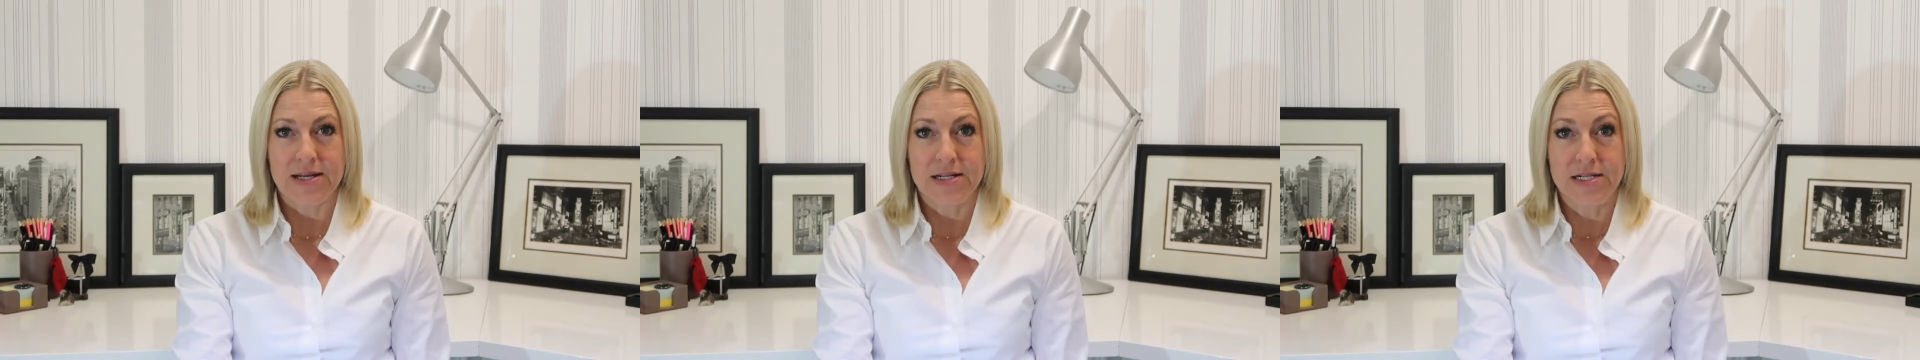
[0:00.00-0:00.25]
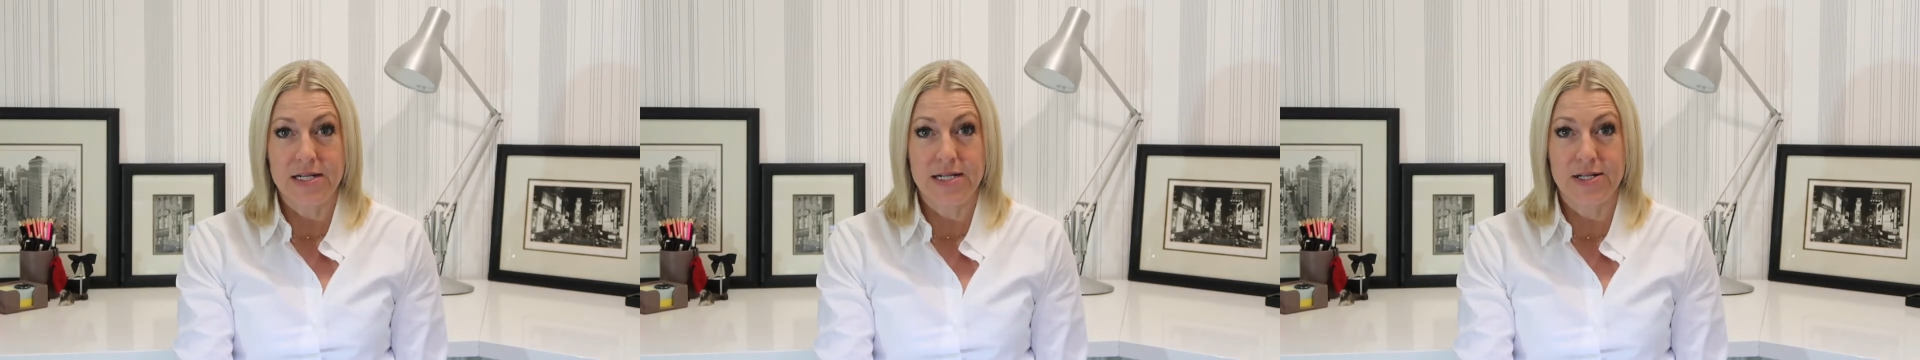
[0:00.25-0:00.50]

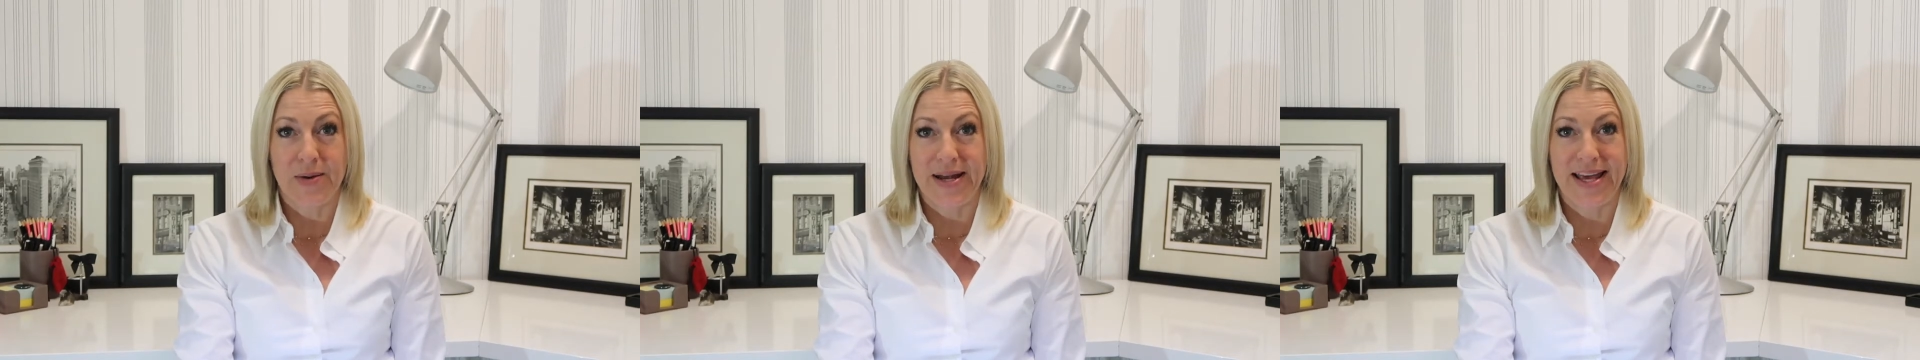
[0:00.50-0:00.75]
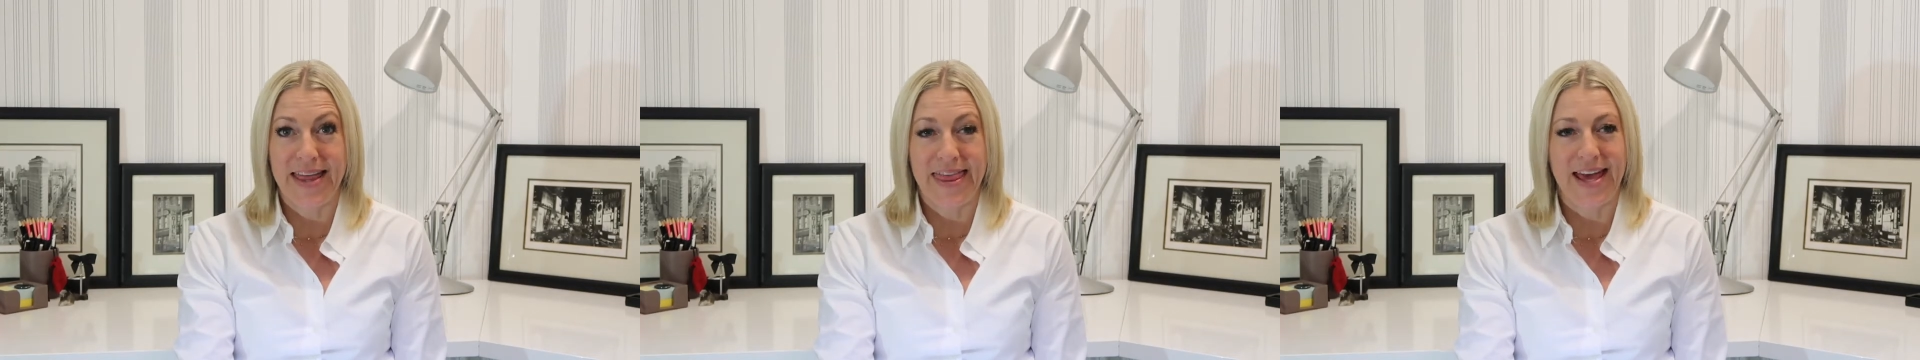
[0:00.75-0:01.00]
oh, I don't want
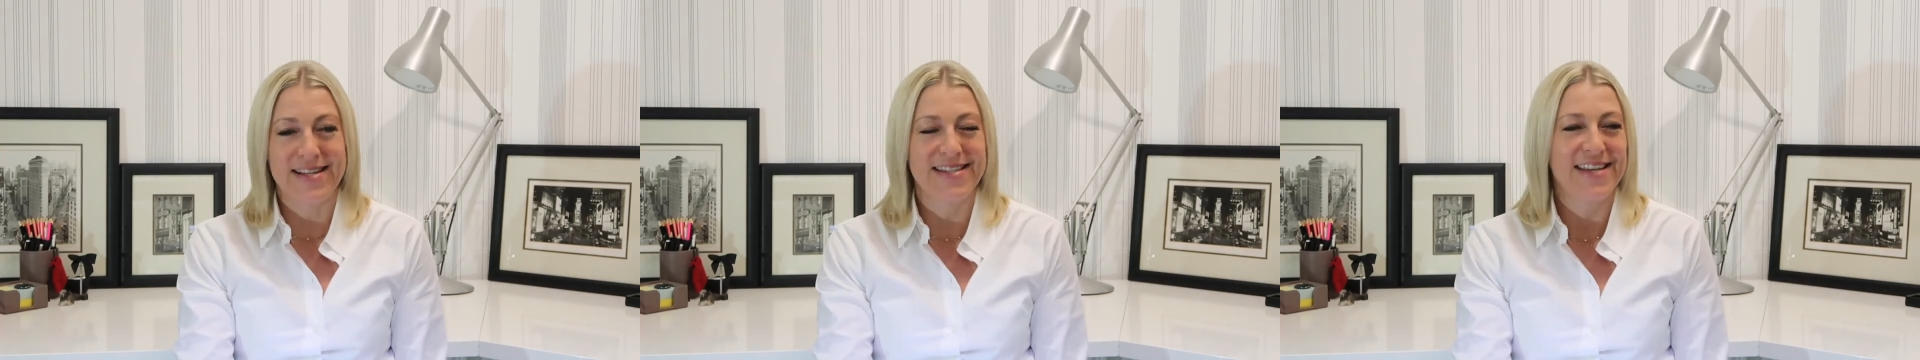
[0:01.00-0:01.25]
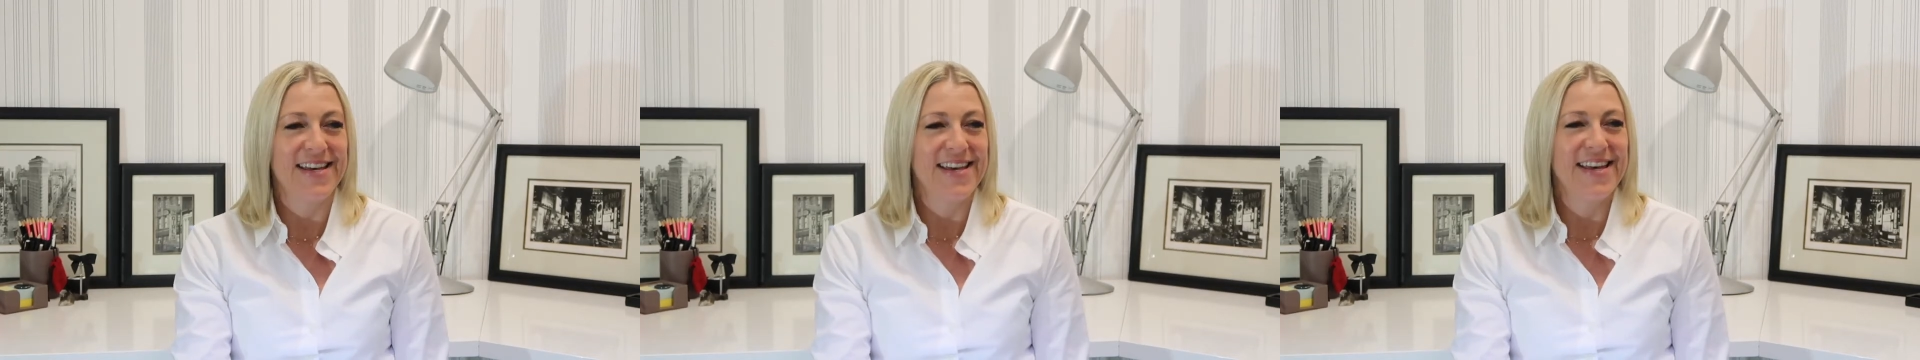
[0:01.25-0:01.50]
to hear
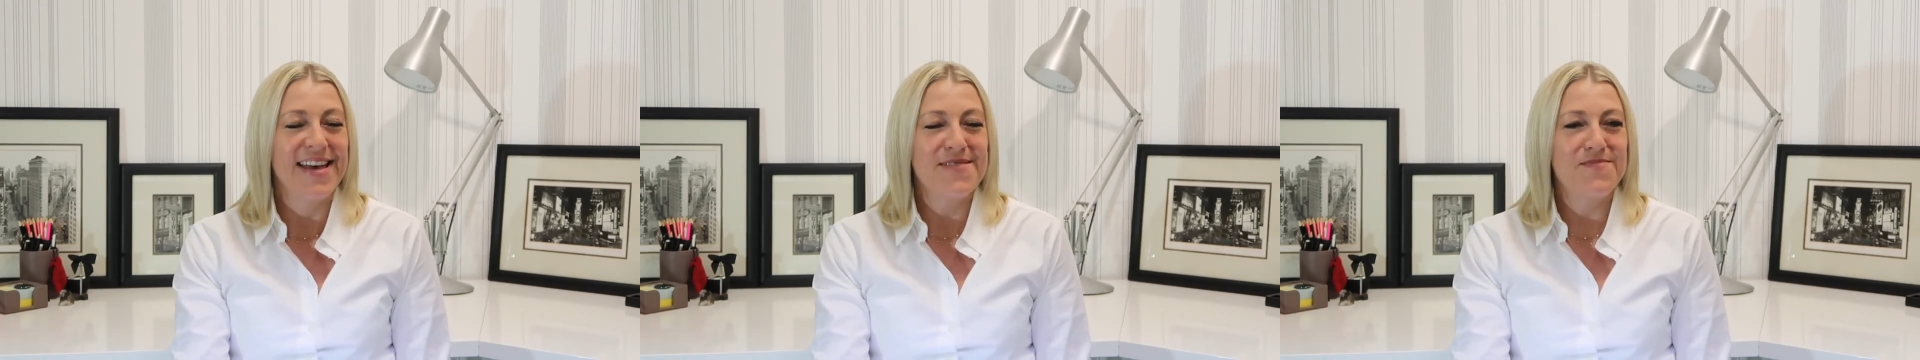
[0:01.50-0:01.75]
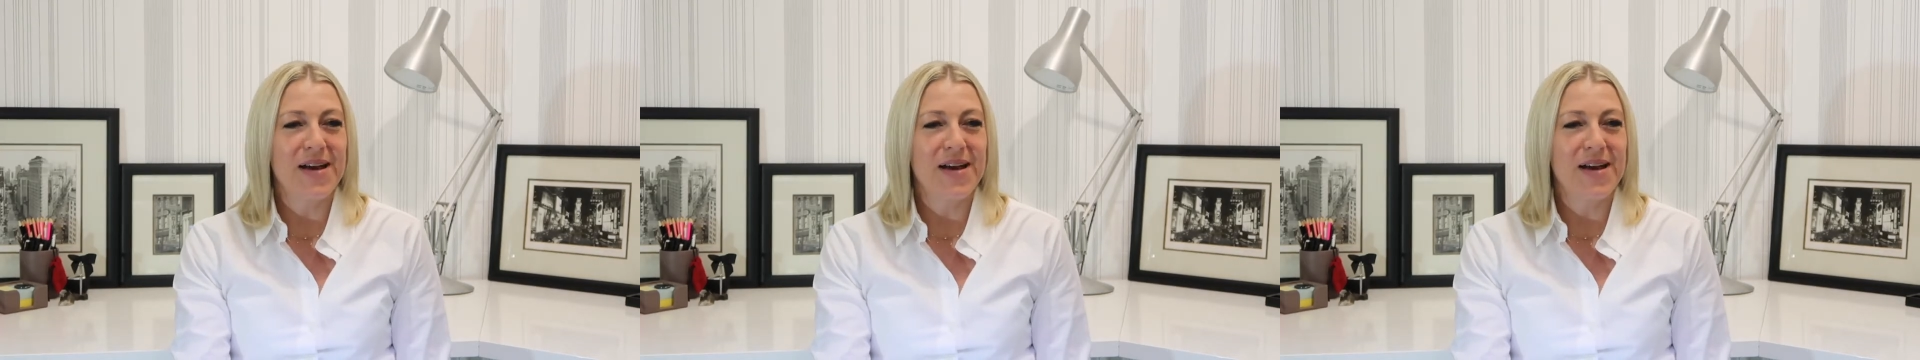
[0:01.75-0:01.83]
that.